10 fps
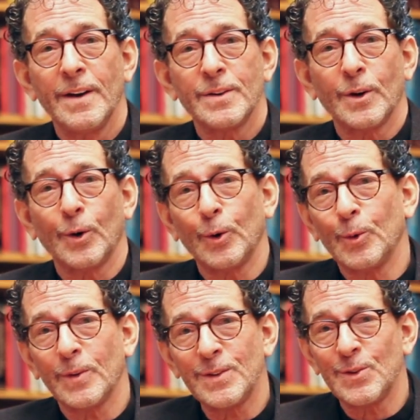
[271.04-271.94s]

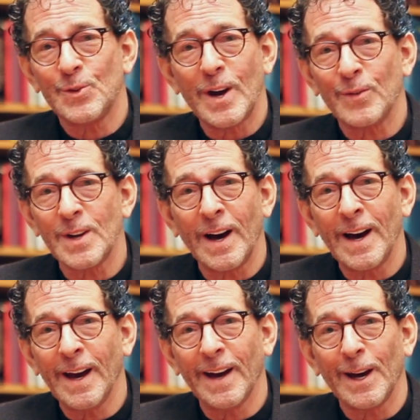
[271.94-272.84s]
So this is Jeff
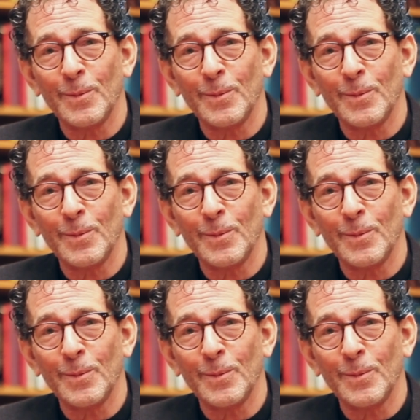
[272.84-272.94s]
Zeig.